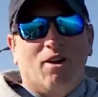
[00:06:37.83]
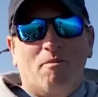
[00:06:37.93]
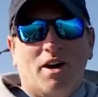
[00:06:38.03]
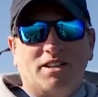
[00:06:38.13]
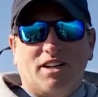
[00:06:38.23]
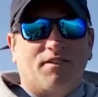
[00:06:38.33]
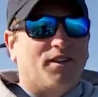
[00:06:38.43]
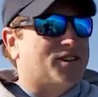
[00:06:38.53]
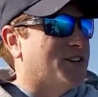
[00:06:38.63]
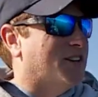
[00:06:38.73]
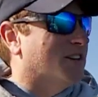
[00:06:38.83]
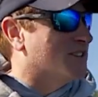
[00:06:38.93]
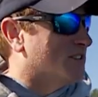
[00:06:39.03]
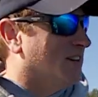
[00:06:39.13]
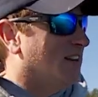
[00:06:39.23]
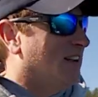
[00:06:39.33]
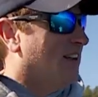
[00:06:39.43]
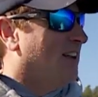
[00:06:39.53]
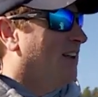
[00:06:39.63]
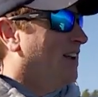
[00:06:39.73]
go musky fishing is
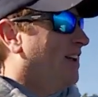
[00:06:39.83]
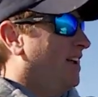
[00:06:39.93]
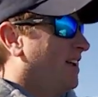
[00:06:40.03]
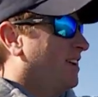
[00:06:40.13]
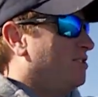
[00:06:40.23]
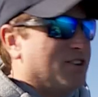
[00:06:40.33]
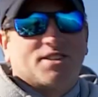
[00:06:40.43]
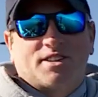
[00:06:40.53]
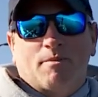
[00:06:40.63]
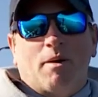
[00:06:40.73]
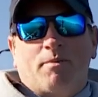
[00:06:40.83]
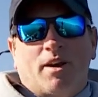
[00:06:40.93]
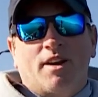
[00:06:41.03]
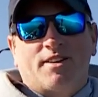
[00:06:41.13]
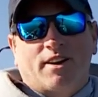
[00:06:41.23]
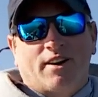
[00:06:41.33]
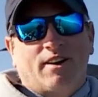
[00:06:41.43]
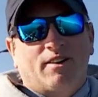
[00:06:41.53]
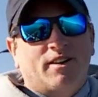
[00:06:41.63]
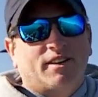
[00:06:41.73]
you can come up to
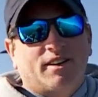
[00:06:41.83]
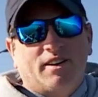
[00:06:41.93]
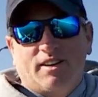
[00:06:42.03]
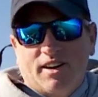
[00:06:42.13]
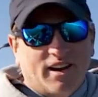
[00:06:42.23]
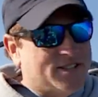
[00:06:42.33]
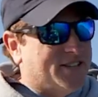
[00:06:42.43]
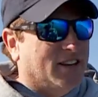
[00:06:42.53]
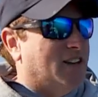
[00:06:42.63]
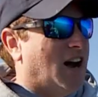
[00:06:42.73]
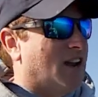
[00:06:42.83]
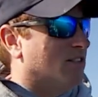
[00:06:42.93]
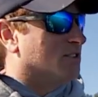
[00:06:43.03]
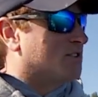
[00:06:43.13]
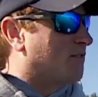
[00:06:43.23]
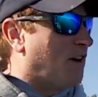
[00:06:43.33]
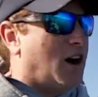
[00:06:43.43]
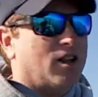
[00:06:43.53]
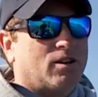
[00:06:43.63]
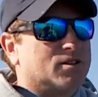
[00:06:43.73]
Ontario and, and see a lot of those
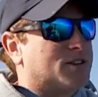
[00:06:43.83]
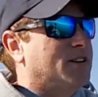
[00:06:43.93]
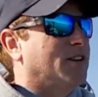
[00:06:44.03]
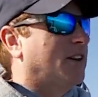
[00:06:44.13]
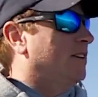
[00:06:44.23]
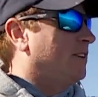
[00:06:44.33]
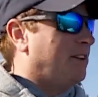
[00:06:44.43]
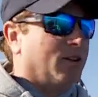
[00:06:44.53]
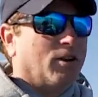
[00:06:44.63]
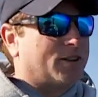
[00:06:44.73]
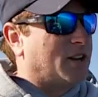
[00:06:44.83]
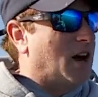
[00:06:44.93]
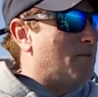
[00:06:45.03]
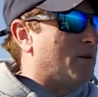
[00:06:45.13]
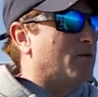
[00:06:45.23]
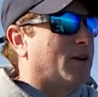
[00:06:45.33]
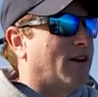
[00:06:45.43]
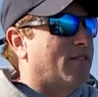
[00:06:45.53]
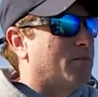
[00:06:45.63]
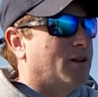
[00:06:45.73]
follows and you get hooked up and
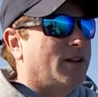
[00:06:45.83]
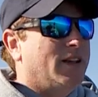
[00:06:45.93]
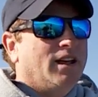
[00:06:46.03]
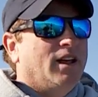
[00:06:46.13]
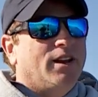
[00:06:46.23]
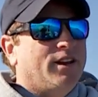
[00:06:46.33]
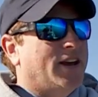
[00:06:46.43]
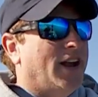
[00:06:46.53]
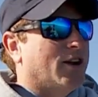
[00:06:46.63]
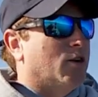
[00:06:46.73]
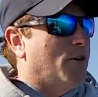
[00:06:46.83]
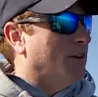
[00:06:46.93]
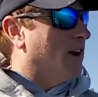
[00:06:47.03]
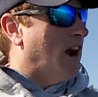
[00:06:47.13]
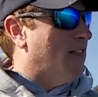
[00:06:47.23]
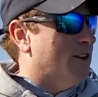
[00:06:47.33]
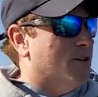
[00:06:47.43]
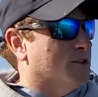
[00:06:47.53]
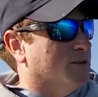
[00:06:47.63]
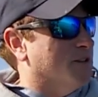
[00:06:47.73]
whatever, but you got to go with a guy that
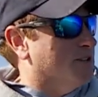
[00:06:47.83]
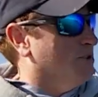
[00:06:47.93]
knows what he's